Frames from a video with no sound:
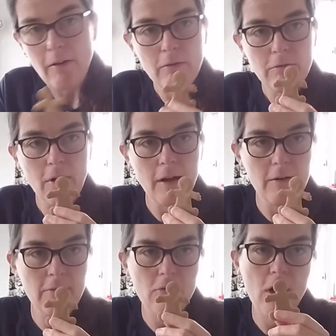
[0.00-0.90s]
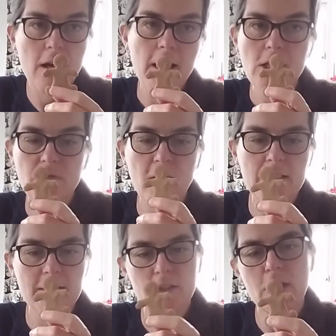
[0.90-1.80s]
run as fast
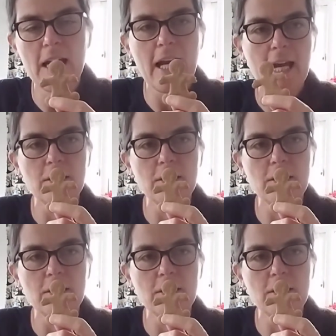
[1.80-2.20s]
as you can.